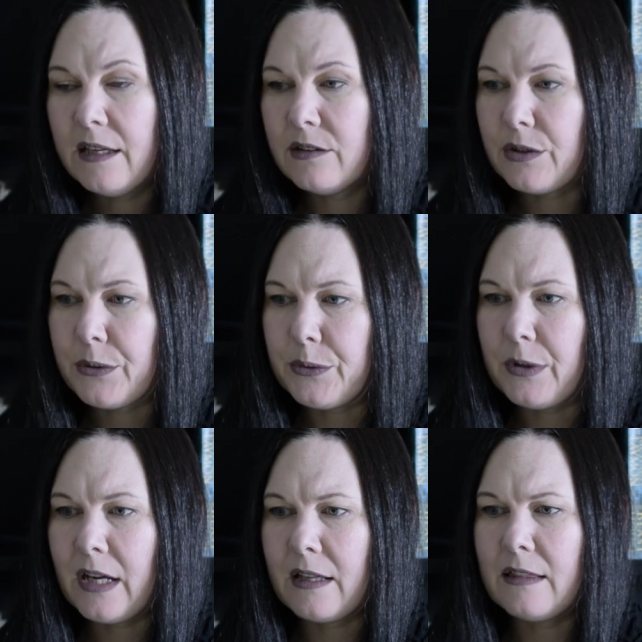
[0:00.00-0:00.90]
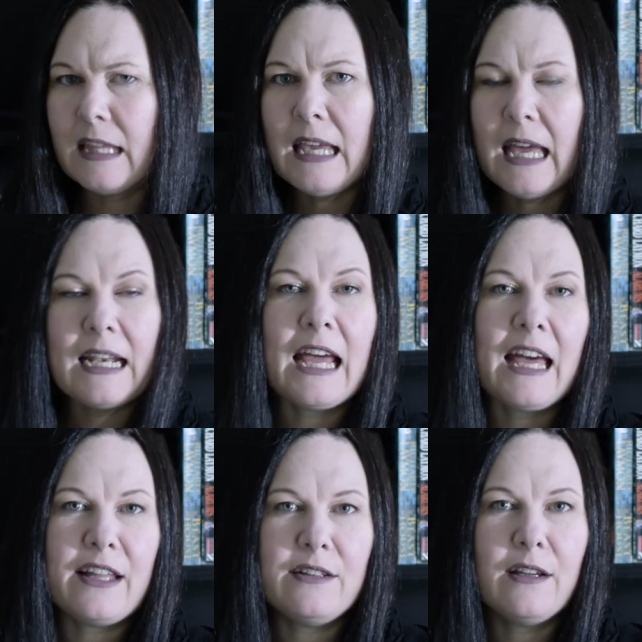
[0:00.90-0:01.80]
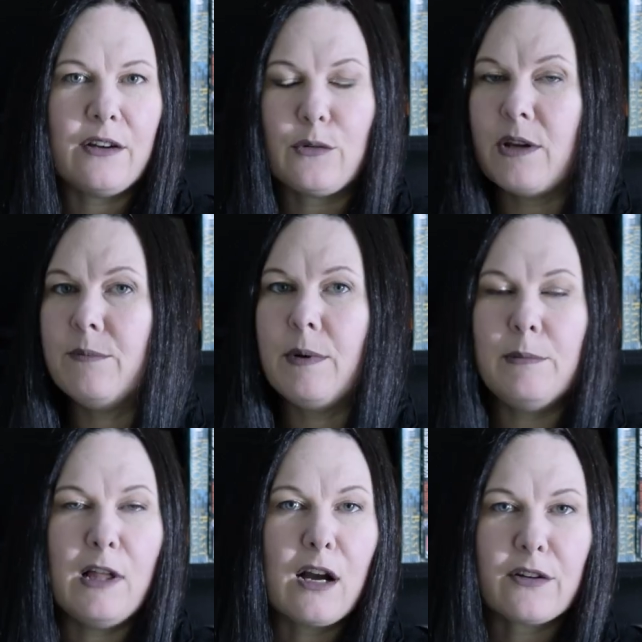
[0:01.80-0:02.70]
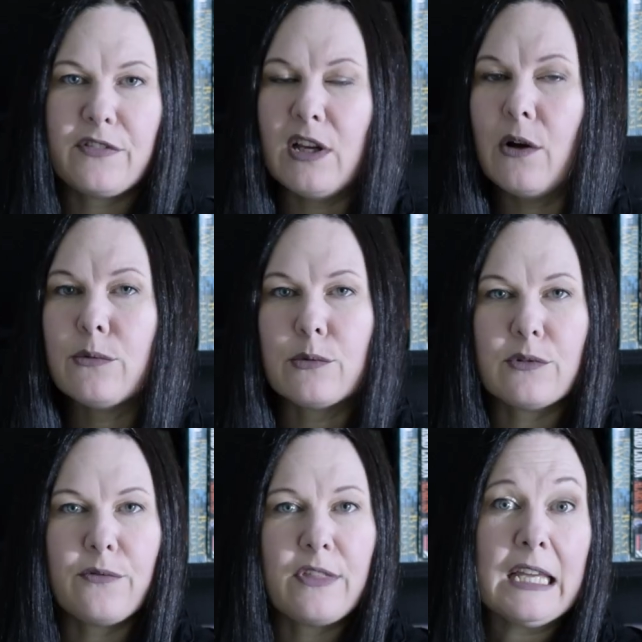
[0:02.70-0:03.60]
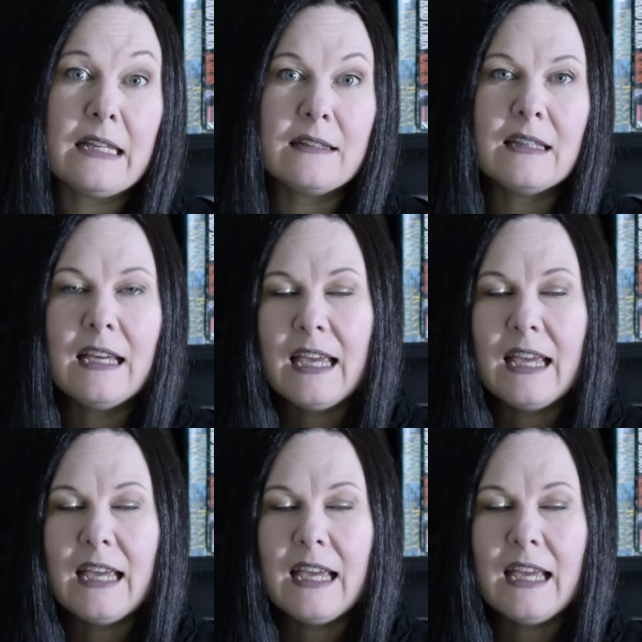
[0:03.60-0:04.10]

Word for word: So they had had a great bibliography, all sorts of things,